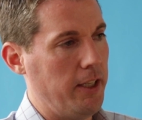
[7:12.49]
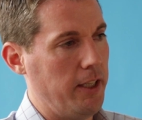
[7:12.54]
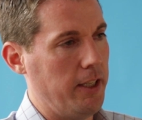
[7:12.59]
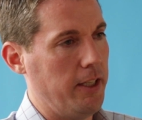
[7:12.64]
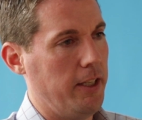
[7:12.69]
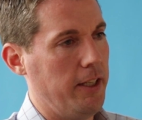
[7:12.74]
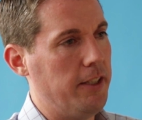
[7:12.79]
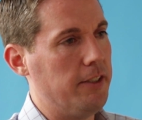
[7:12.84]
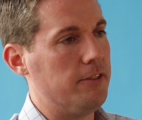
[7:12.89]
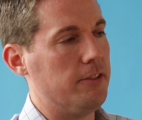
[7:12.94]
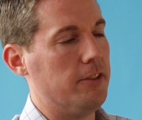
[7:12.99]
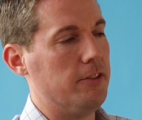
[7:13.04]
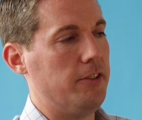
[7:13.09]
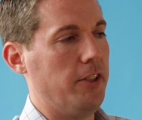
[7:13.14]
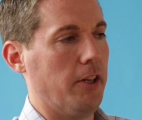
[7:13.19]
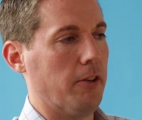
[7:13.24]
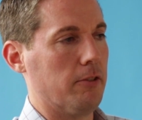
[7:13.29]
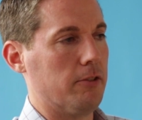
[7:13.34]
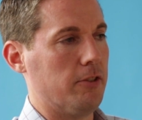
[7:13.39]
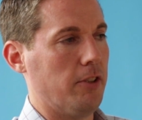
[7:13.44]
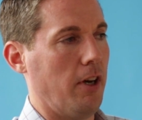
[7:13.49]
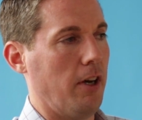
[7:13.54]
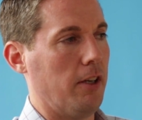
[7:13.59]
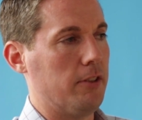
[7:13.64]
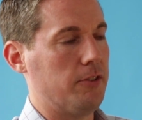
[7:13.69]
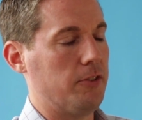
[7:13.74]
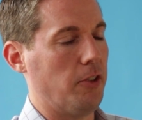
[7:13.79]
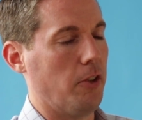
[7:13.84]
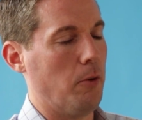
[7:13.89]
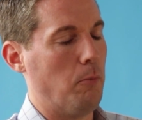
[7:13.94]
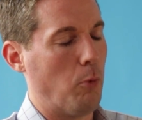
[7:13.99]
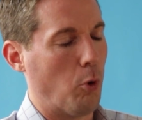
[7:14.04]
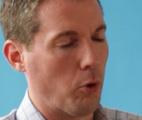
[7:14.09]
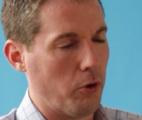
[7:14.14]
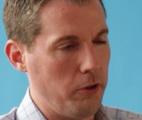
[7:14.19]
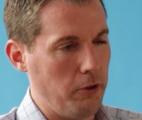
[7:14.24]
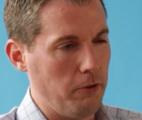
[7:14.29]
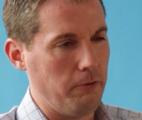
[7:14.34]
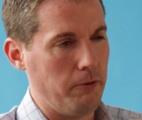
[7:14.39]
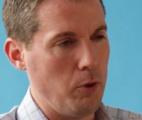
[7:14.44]
It is the secret sauce. So the
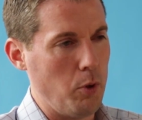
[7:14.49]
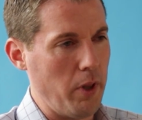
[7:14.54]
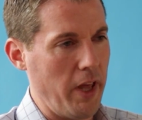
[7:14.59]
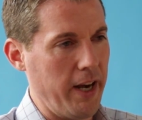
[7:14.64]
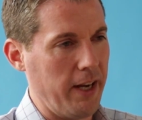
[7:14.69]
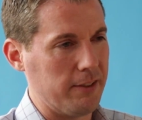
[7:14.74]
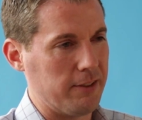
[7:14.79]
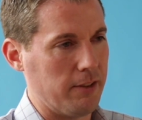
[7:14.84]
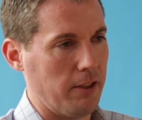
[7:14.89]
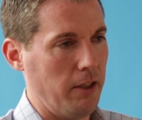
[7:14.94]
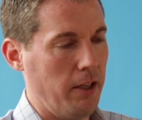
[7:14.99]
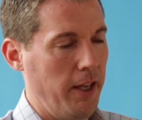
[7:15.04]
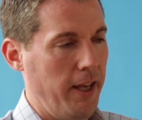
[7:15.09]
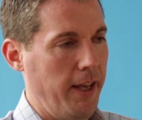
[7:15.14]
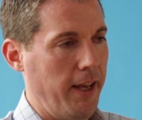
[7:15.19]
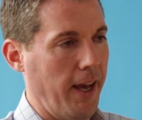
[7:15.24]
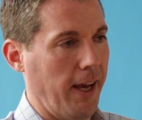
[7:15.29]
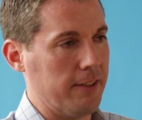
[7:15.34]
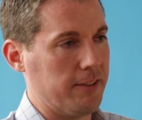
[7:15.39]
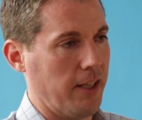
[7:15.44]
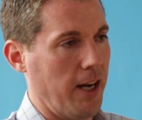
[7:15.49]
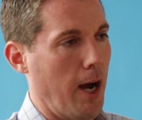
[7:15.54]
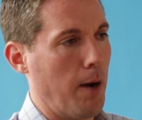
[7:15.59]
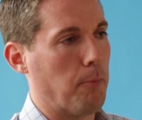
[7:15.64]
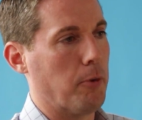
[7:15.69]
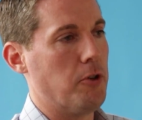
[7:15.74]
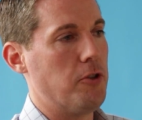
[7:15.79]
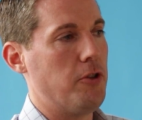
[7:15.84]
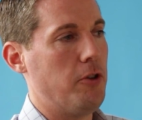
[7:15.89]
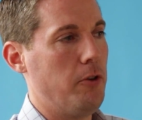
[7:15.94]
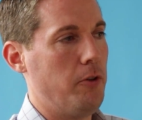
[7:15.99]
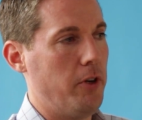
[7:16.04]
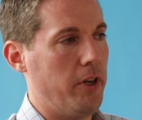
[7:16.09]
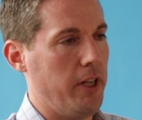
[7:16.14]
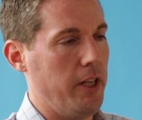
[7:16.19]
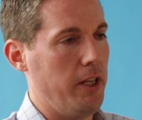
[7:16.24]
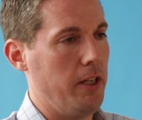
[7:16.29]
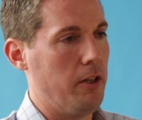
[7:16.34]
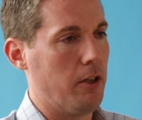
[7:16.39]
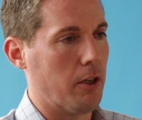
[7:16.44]
more you view that as an
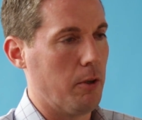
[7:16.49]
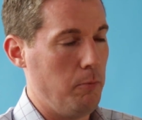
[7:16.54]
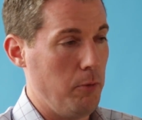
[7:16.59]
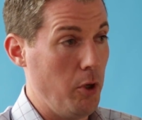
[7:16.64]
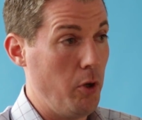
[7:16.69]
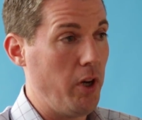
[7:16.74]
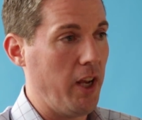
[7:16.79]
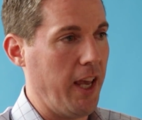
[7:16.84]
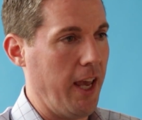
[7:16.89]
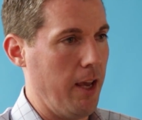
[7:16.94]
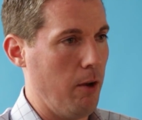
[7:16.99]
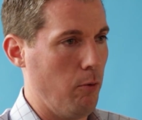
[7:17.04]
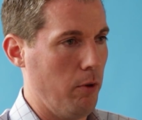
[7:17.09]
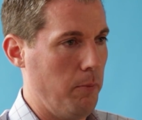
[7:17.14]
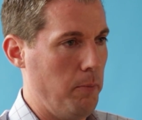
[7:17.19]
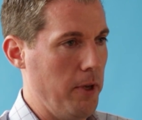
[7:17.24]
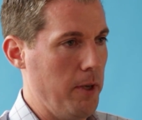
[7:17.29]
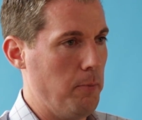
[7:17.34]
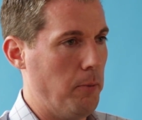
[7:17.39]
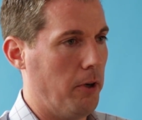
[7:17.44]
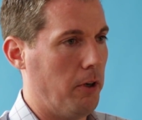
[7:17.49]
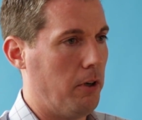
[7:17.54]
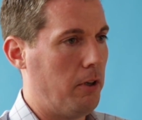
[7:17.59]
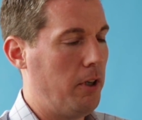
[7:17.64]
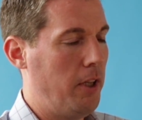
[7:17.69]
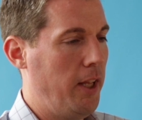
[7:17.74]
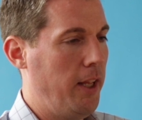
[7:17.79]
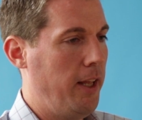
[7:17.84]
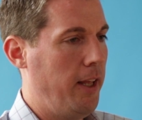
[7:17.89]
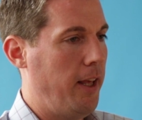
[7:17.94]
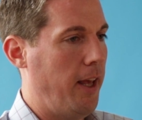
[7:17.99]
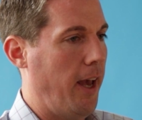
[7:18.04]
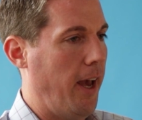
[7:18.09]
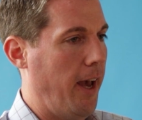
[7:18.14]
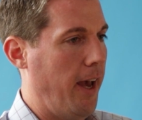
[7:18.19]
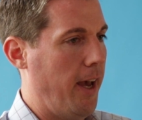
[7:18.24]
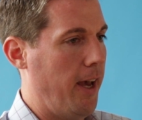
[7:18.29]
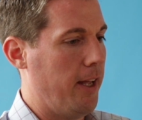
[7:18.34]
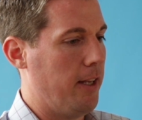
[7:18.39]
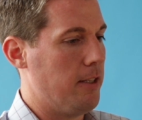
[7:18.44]
opportunity to communicate with people,
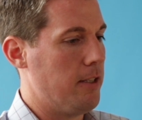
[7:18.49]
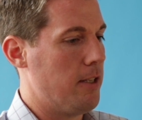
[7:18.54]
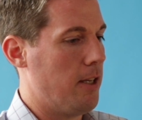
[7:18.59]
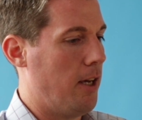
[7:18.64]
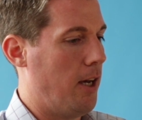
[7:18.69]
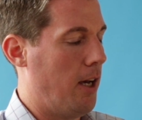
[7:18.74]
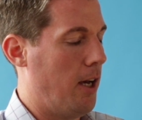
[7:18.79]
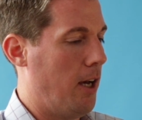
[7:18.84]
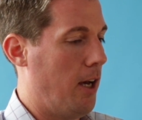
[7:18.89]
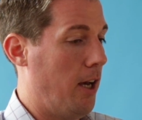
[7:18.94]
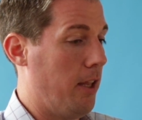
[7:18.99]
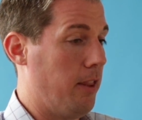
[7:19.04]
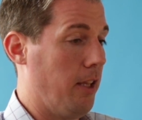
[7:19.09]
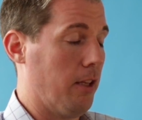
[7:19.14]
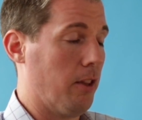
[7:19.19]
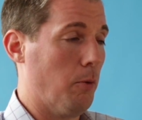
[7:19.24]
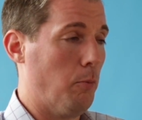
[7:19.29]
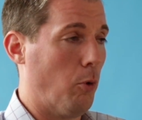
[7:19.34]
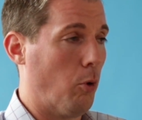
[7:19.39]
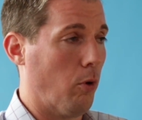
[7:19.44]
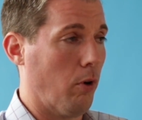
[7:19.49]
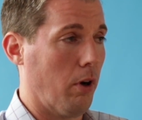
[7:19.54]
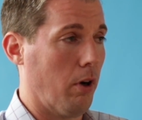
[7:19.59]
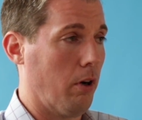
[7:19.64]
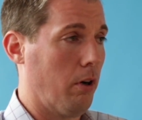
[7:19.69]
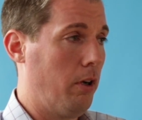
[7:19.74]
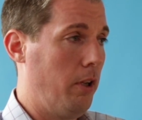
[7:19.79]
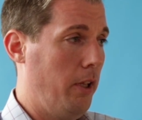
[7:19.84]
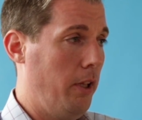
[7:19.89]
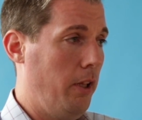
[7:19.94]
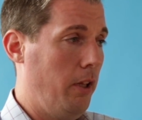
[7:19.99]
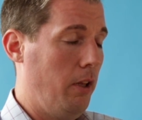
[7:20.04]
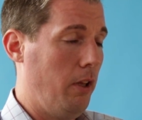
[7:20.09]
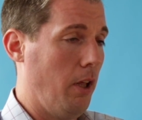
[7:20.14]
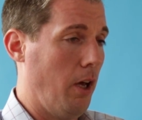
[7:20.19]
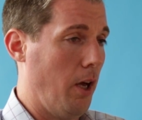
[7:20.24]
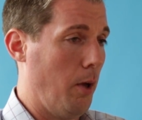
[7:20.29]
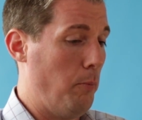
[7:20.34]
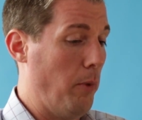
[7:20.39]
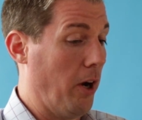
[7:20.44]
and I think the more
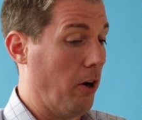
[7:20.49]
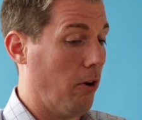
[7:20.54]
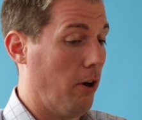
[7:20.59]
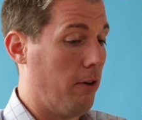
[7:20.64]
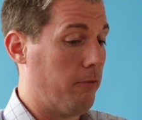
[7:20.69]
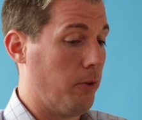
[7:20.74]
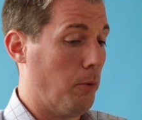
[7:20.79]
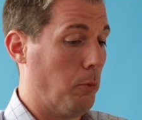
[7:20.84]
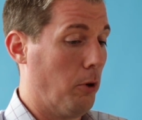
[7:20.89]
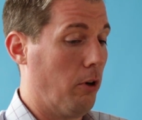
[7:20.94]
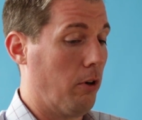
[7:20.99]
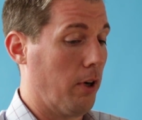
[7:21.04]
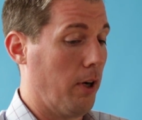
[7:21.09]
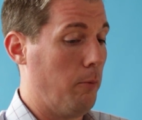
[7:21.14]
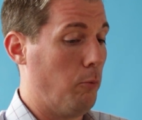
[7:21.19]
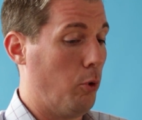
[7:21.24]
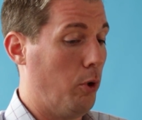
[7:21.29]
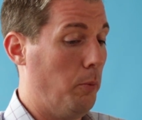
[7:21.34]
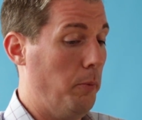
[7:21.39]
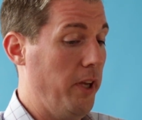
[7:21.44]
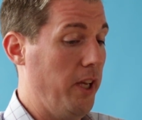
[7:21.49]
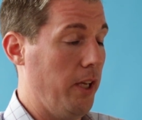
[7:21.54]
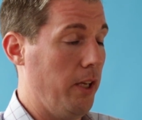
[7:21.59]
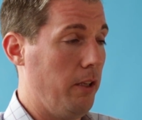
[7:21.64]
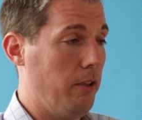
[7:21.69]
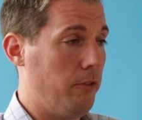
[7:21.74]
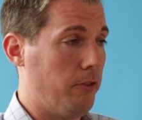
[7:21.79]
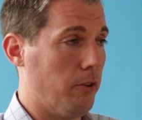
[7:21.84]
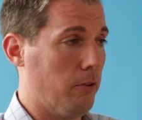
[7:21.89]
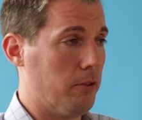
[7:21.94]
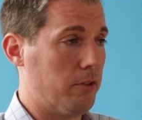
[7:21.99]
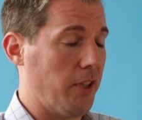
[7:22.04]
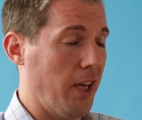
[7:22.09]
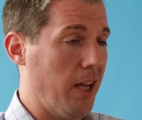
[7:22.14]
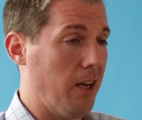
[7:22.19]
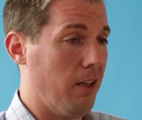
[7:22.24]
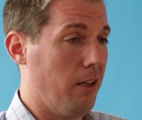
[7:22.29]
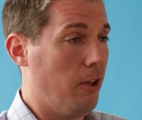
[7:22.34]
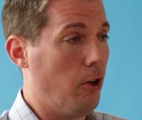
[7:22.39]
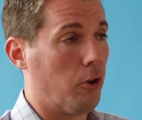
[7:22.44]
better off the program will be. So it's
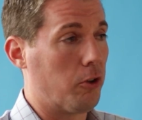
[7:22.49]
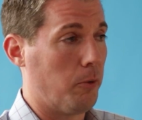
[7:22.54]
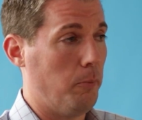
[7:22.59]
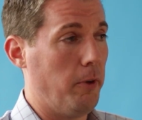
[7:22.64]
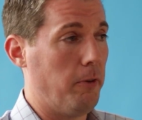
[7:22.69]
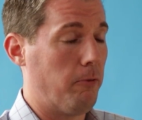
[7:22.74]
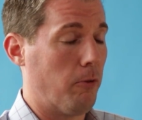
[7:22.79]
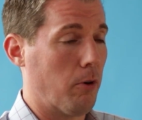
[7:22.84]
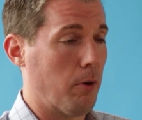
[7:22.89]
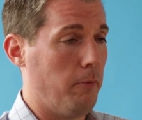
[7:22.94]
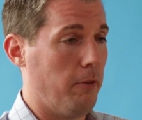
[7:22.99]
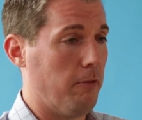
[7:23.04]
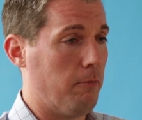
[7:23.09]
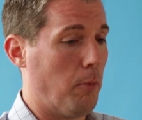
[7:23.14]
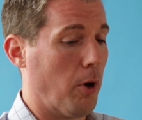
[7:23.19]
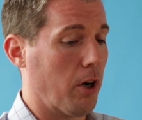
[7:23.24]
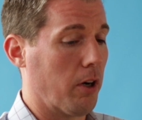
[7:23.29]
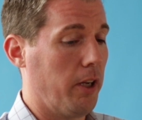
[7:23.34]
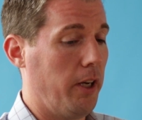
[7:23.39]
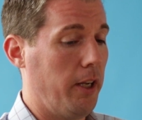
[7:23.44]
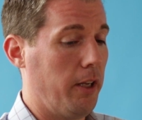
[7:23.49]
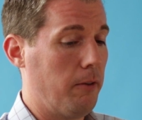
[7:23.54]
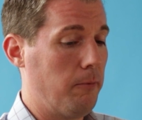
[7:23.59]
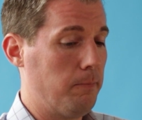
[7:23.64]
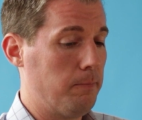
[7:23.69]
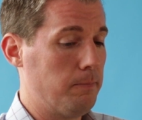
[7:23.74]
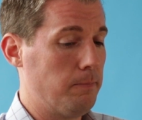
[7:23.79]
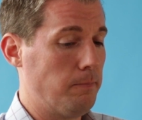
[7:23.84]
kind of the ultimate form of marketing.